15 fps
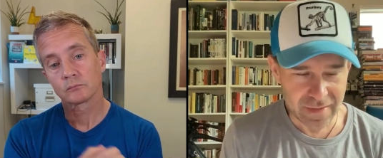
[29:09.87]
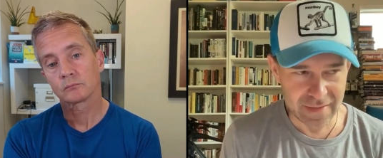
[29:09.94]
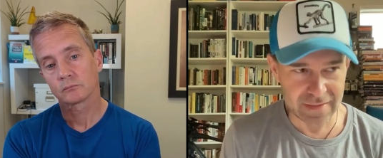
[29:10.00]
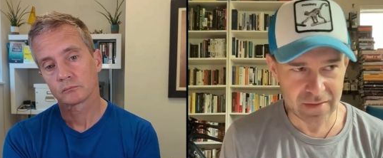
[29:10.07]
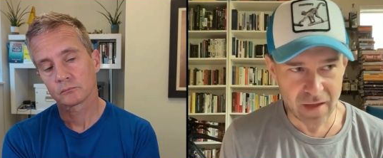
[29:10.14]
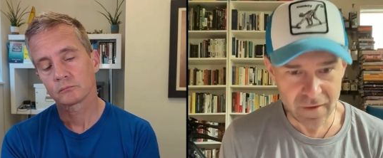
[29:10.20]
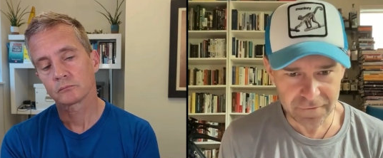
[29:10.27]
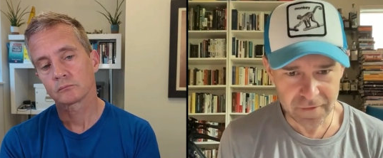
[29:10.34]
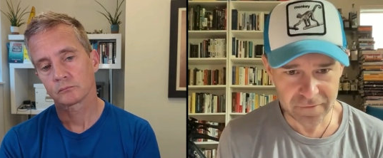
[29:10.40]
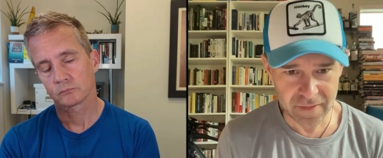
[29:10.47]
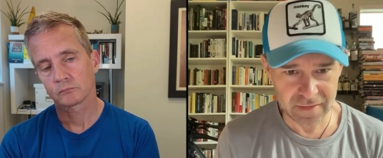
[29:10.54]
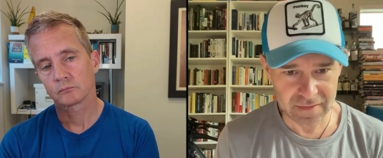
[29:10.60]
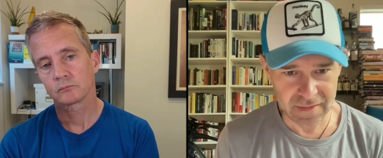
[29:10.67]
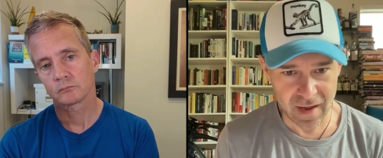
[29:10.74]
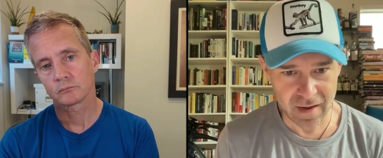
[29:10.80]
Speaker 1: Enough
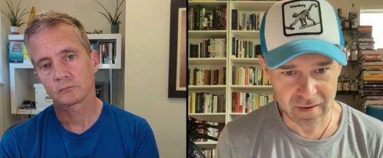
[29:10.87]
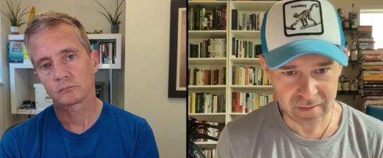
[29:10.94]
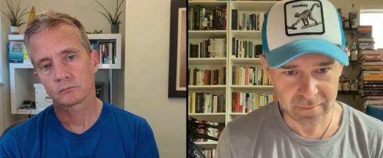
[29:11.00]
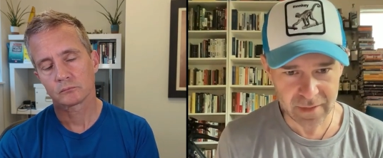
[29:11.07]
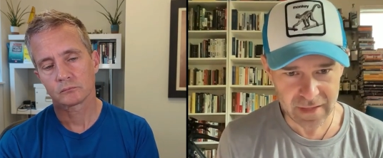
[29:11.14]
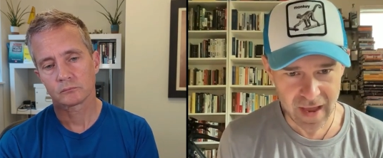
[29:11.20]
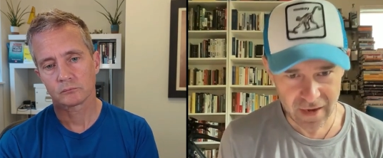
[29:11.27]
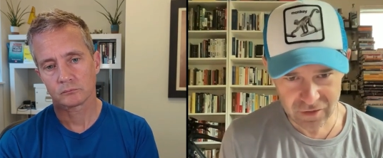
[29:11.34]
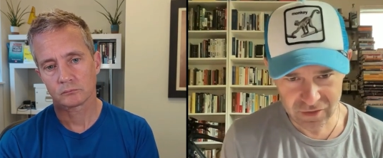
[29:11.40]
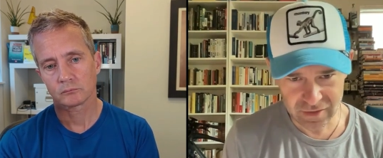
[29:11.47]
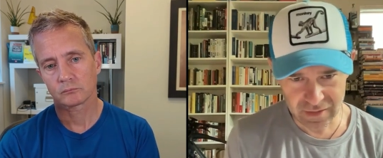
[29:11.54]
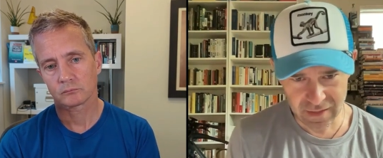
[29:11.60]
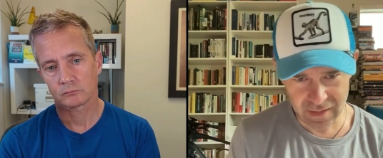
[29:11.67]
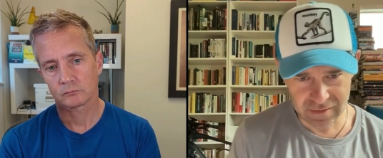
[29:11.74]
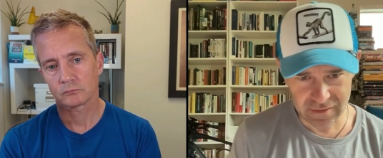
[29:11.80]
of the time, he
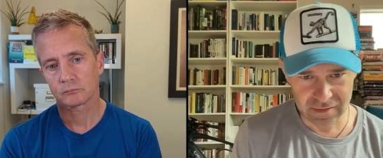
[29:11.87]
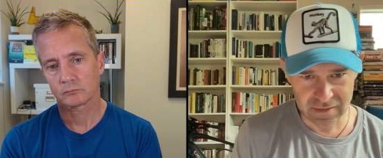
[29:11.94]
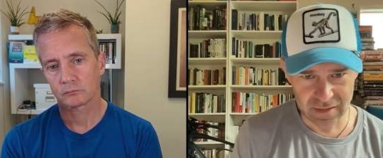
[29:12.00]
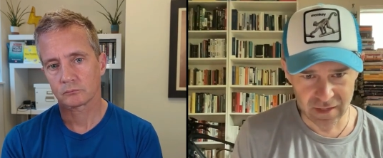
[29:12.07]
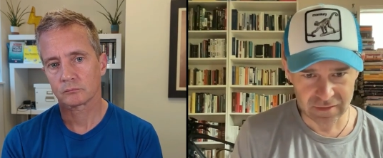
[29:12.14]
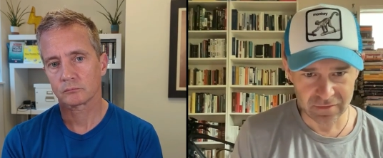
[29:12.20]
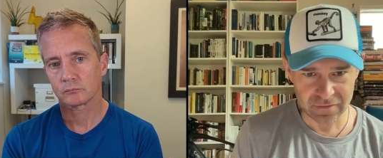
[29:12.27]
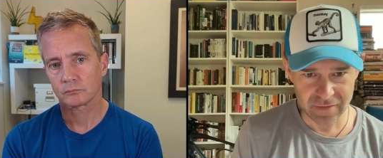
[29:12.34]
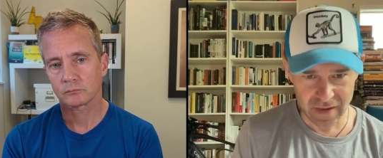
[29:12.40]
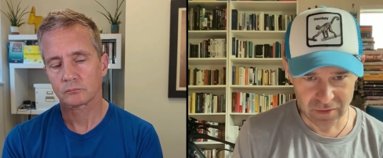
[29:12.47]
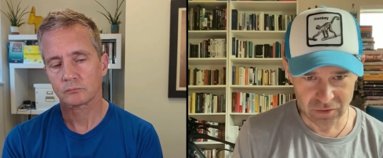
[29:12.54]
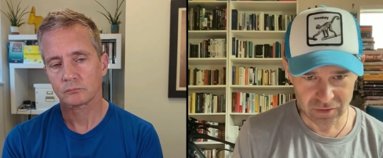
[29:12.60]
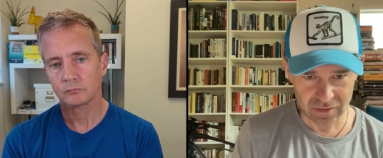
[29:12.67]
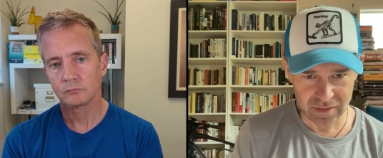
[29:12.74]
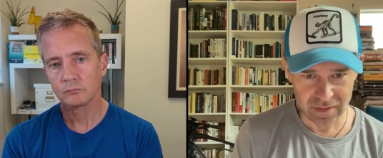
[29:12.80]
actually gets it done
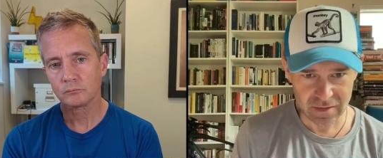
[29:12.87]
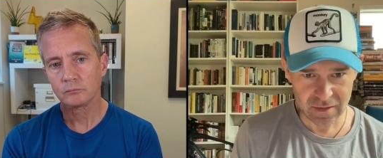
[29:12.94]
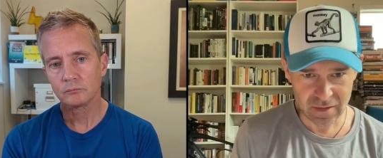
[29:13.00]
eventually.